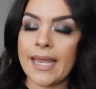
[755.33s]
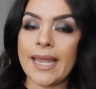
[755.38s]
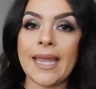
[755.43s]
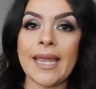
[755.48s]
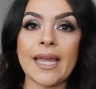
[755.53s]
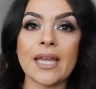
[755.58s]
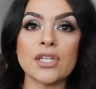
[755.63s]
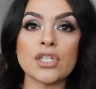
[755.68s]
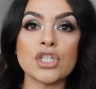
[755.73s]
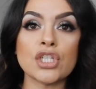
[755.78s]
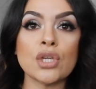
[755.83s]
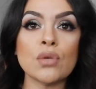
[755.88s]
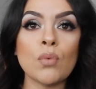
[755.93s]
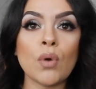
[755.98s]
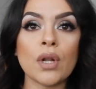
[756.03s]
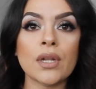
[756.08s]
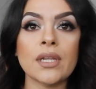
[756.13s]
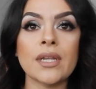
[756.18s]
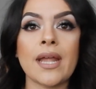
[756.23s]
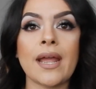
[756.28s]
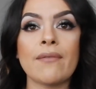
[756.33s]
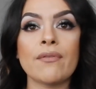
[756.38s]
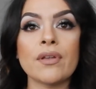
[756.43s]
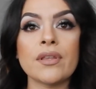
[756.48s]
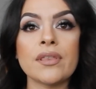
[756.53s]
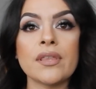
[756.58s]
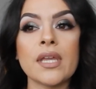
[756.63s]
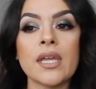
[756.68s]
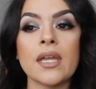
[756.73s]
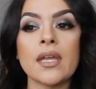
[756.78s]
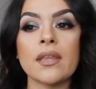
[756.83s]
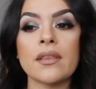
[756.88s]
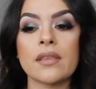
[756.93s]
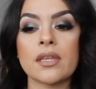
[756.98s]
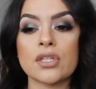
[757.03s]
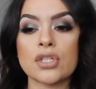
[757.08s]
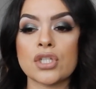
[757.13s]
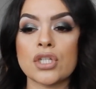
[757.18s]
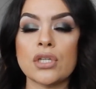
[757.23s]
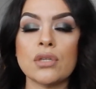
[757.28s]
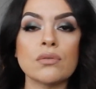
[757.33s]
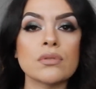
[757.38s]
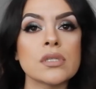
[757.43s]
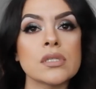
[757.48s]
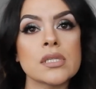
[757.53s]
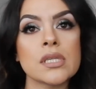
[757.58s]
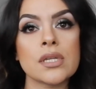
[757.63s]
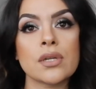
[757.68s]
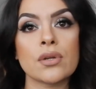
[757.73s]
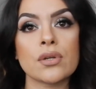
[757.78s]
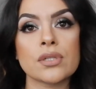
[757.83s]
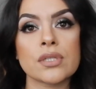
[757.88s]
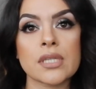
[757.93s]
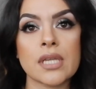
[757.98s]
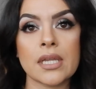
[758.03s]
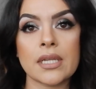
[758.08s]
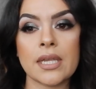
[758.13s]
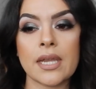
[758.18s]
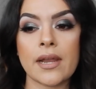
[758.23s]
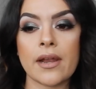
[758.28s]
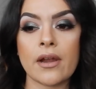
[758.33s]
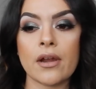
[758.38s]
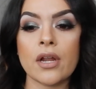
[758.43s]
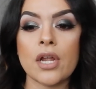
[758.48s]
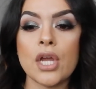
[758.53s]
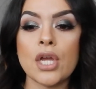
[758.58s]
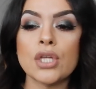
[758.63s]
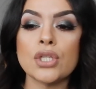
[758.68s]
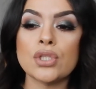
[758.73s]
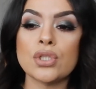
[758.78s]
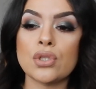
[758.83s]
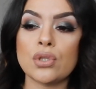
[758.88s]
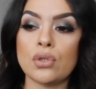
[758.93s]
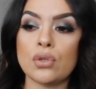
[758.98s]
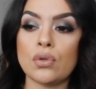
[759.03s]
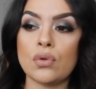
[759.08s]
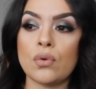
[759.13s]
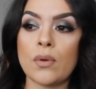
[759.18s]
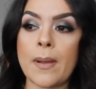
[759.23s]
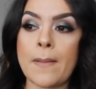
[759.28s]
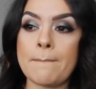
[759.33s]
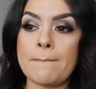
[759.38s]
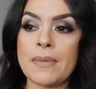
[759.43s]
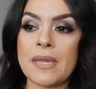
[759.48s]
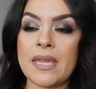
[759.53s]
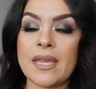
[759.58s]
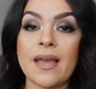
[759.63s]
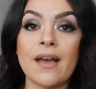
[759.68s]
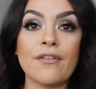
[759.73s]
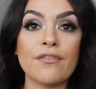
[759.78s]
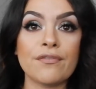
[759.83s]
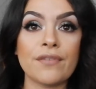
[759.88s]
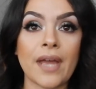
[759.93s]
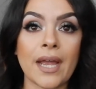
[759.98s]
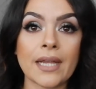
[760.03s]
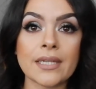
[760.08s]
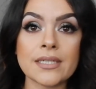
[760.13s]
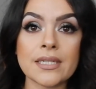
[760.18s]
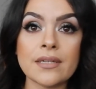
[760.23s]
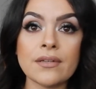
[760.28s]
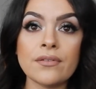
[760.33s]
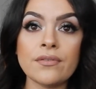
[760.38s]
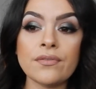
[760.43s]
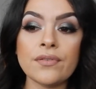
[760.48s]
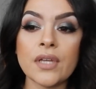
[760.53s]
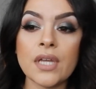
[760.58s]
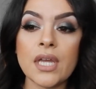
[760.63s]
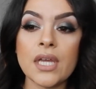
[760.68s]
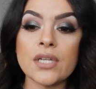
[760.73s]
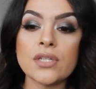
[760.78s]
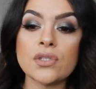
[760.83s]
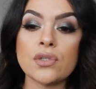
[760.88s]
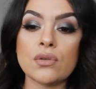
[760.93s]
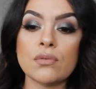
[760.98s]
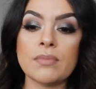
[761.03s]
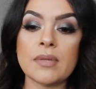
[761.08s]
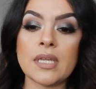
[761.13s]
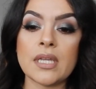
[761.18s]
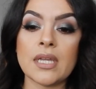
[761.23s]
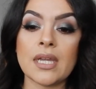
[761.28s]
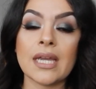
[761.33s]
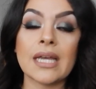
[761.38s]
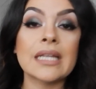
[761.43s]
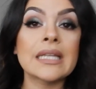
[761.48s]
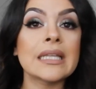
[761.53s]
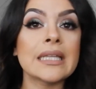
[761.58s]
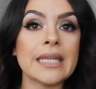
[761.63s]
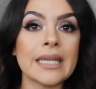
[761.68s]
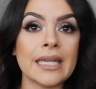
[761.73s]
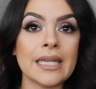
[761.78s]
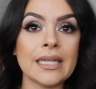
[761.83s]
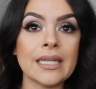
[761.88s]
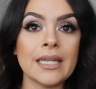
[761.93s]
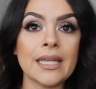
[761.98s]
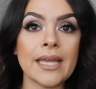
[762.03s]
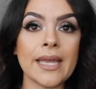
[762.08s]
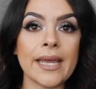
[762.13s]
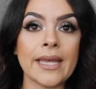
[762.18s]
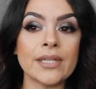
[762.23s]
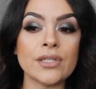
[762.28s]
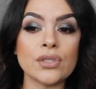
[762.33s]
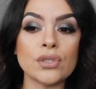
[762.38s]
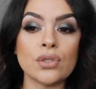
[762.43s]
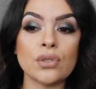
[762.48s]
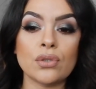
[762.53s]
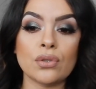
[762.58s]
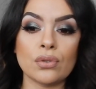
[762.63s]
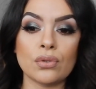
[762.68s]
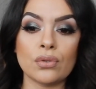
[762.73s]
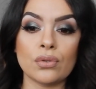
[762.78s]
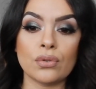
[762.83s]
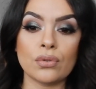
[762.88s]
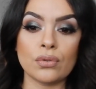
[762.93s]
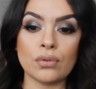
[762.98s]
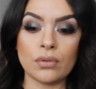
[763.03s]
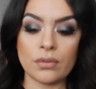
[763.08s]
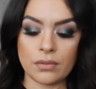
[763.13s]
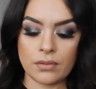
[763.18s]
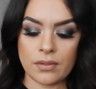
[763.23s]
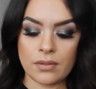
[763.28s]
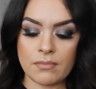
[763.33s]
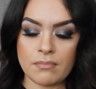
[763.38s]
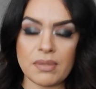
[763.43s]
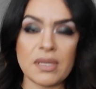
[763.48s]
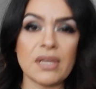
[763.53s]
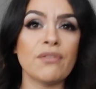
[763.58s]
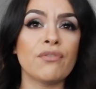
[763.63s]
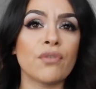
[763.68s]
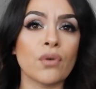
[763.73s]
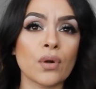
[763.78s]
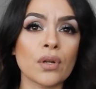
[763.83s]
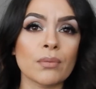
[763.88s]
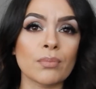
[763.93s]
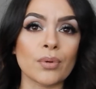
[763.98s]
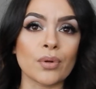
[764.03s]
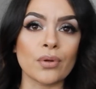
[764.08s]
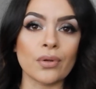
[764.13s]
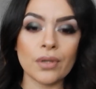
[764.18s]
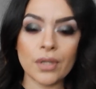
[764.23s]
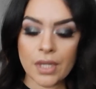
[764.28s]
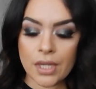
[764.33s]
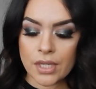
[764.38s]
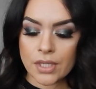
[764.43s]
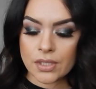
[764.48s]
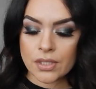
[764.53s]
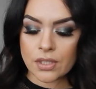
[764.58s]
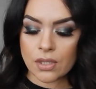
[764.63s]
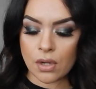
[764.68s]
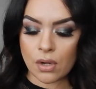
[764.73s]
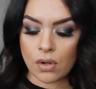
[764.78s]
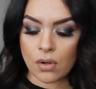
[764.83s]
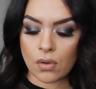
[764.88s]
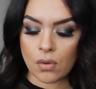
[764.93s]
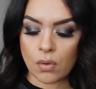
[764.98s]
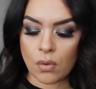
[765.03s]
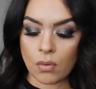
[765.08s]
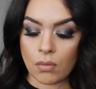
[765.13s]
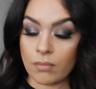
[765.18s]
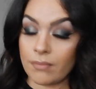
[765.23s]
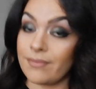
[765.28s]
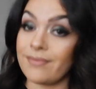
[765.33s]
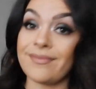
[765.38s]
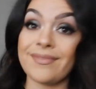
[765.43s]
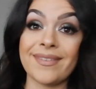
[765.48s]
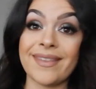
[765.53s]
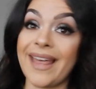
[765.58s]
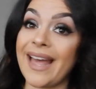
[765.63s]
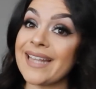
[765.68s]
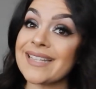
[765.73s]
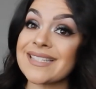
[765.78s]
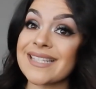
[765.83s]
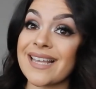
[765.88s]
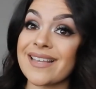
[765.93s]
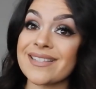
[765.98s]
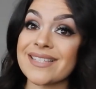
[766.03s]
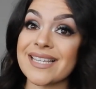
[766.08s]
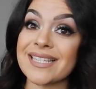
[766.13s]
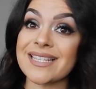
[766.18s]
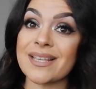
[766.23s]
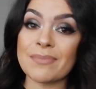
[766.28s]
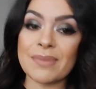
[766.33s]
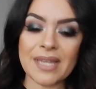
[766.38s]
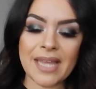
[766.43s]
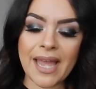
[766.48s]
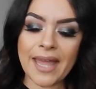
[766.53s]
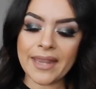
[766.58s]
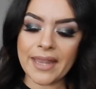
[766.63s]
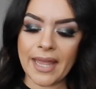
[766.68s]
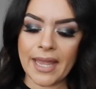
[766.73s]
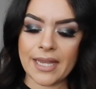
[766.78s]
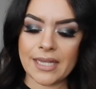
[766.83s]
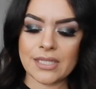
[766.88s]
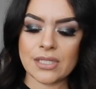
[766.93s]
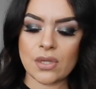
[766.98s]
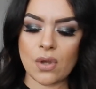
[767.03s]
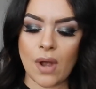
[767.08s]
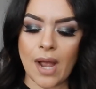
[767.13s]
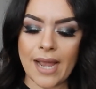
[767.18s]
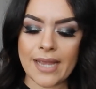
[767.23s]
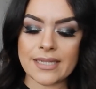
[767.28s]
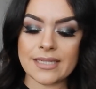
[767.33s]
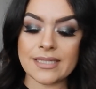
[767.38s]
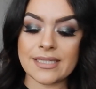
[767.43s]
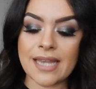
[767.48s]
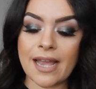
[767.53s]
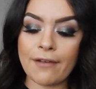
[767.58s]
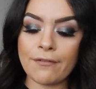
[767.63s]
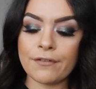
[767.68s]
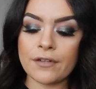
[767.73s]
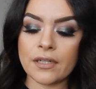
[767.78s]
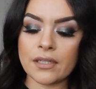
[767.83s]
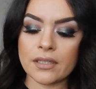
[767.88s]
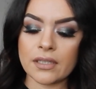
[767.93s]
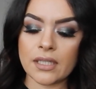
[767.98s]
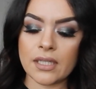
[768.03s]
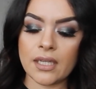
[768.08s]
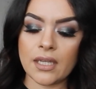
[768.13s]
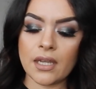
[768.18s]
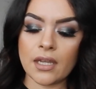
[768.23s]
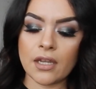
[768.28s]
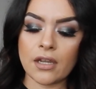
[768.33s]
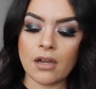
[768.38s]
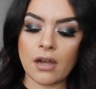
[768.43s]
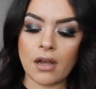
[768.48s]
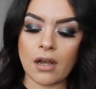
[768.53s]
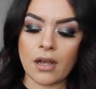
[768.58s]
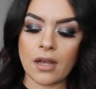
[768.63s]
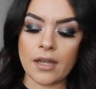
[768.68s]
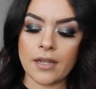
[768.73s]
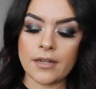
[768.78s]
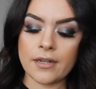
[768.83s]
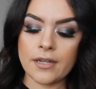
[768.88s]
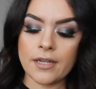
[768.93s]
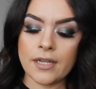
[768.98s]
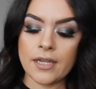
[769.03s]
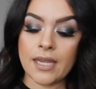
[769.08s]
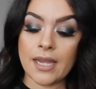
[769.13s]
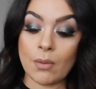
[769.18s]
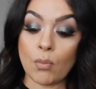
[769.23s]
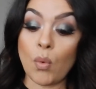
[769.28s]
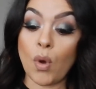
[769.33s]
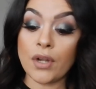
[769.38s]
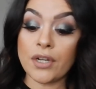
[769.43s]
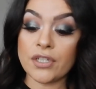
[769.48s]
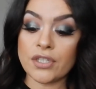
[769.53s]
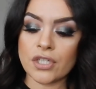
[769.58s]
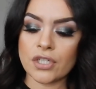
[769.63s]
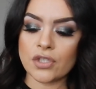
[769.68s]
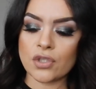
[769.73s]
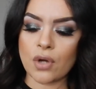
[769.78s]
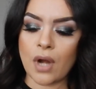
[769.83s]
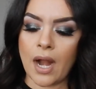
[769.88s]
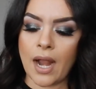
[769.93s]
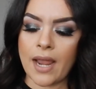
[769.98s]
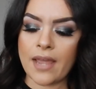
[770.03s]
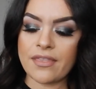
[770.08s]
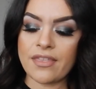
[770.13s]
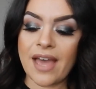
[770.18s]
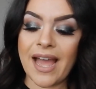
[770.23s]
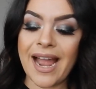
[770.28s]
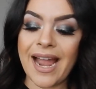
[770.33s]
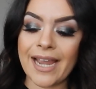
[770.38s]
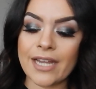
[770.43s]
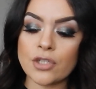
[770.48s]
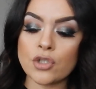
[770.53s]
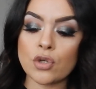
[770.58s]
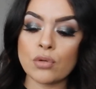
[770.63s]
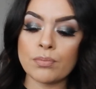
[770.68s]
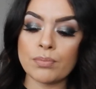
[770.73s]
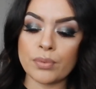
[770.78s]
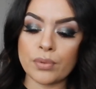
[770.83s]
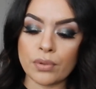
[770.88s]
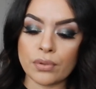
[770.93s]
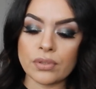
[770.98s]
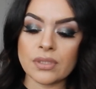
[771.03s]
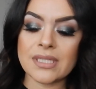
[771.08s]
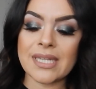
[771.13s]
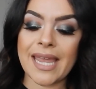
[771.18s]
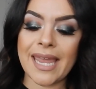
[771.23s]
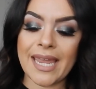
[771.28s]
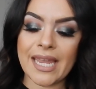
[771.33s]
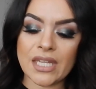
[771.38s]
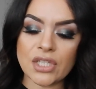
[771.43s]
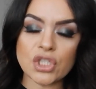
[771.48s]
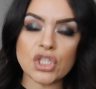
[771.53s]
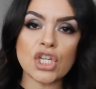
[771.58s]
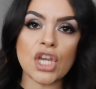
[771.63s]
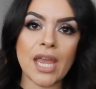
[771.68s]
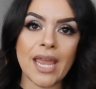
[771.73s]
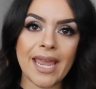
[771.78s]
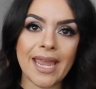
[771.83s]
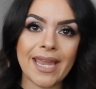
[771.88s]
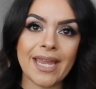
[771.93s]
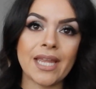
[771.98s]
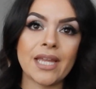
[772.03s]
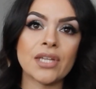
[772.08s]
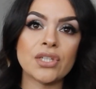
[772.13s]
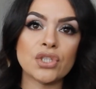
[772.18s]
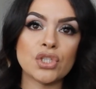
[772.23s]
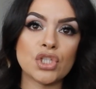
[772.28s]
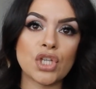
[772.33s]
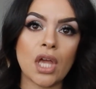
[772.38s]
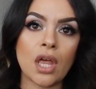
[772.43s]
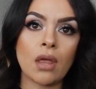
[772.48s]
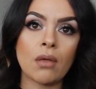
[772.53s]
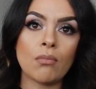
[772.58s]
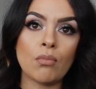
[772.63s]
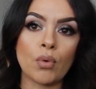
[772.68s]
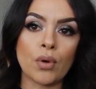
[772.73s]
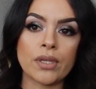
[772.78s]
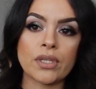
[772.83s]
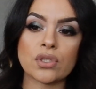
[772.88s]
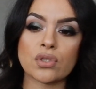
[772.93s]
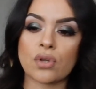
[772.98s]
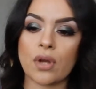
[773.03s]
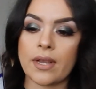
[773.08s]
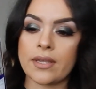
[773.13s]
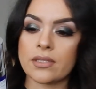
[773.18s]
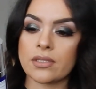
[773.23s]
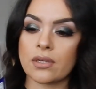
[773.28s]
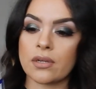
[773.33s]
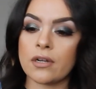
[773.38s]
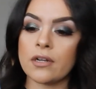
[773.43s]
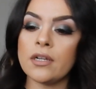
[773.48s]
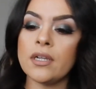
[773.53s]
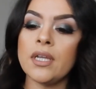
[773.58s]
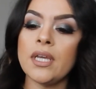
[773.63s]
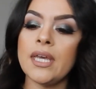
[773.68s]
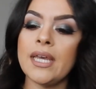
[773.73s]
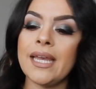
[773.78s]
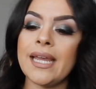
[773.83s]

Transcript: And she wanted everything that she uses in her skincare to be effective, to be clean, and to be affordable. So that sounds like something I like. So I definitely got and wanted to try the Hydra Boost HA Gel Moisturizer.